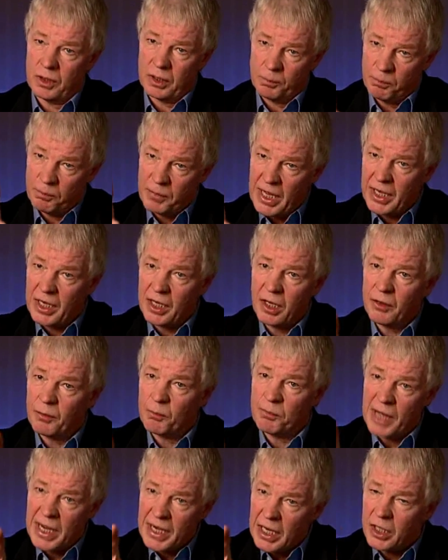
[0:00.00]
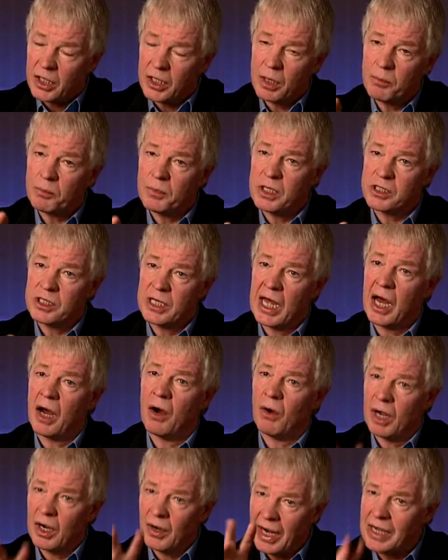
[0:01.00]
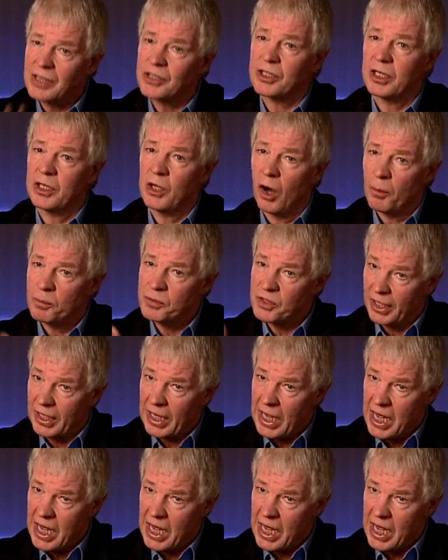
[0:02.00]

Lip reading: Many companies now are actually opting